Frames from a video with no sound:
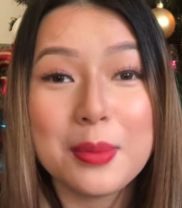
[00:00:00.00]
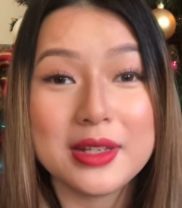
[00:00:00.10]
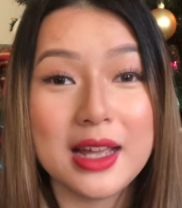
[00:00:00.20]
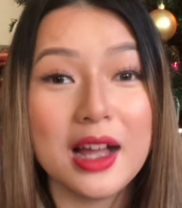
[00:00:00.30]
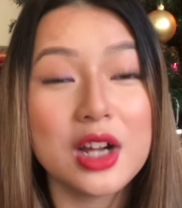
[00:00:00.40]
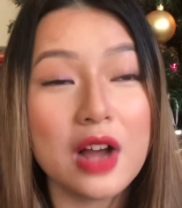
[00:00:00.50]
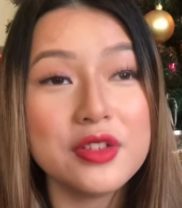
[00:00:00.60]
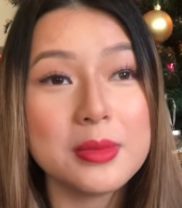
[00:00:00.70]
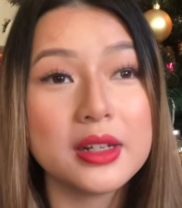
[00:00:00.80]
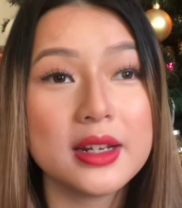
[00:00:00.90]
But yeah, a
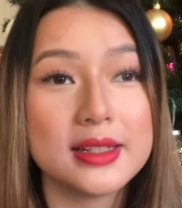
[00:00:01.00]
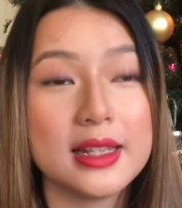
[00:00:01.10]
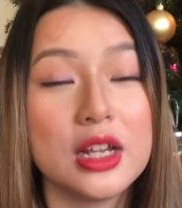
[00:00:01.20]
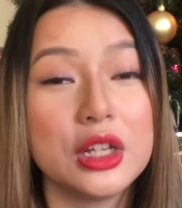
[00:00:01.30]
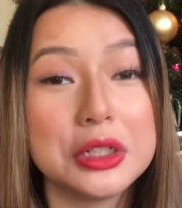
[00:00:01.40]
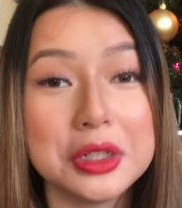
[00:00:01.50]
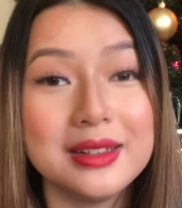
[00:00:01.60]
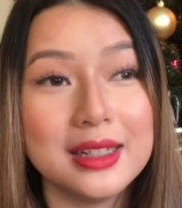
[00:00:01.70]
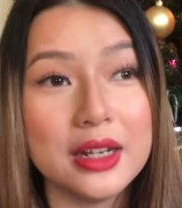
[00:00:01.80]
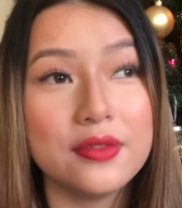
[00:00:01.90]
coffee maker is a, a
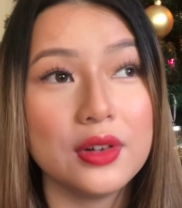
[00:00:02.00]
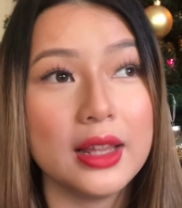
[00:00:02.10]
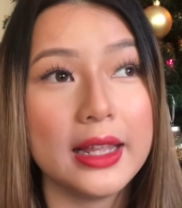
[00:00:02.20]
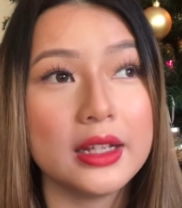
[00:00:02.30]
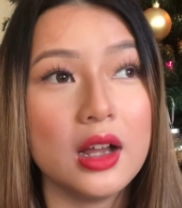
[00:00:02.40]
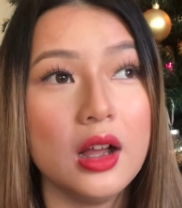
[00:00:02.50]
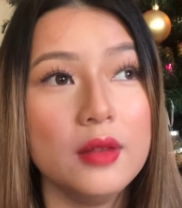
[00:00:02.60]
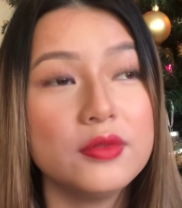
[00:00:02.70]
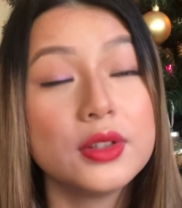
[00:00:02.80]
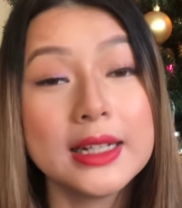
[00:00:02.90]
good gift for like
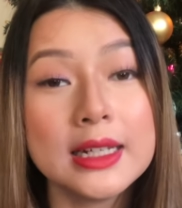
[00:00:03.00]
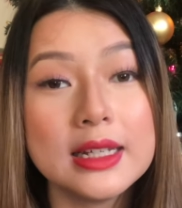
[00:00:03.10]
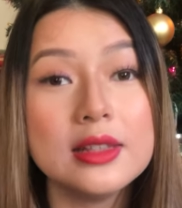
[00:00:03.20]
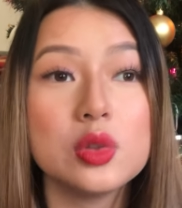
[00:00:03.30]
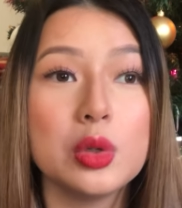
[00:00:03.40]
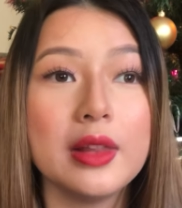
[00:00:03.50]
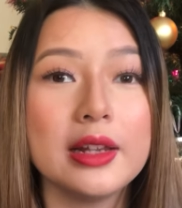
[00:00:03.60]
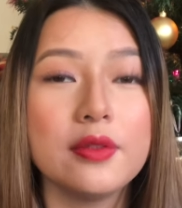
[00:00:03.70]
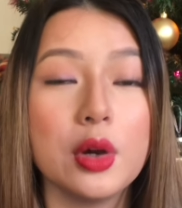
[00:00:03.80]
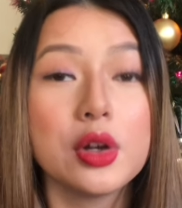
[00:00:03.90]
um, friends or
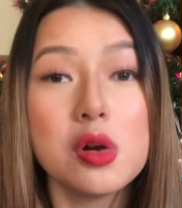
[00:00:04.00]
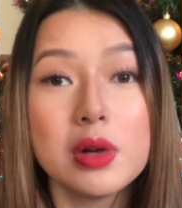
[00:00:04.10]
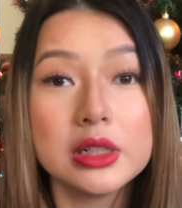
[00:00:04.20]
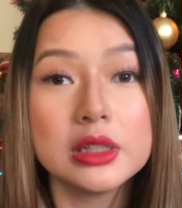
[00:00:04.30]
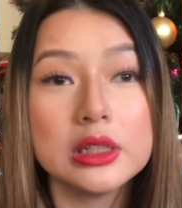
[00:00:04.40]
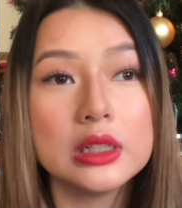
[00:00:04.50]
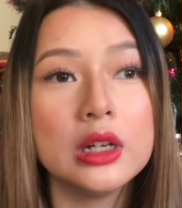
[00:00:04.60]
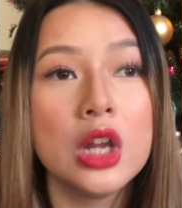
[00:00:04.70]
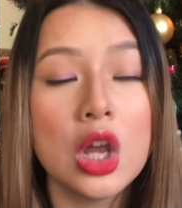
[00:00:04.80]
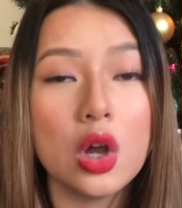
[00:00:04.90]
like for a coworker
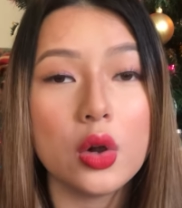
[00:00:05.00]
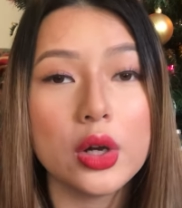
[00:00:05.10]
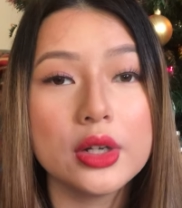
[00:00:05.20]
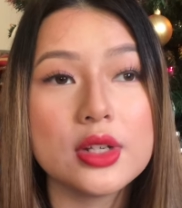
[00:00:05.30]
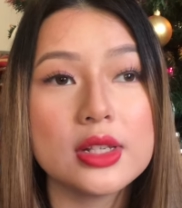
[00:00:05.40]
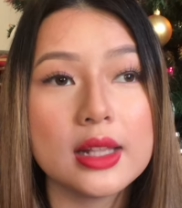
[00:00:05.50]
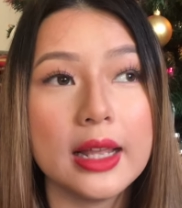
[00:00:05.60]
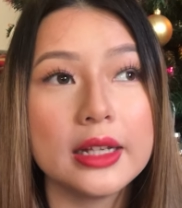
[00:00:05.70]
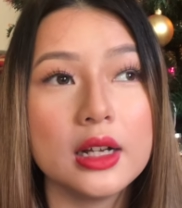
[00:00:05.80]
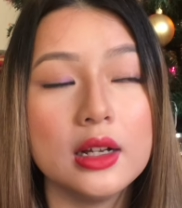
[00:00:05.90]
or just
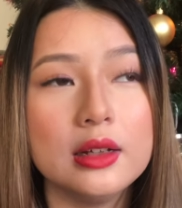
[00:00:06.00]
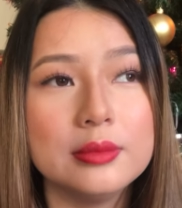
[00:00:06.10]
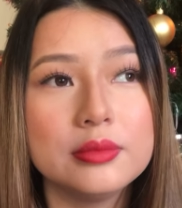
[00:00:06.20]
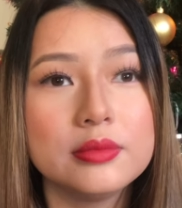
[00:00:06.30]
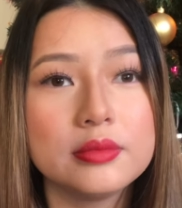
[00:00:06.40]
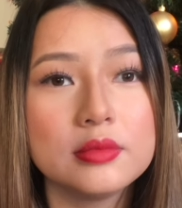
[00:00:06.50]
like um,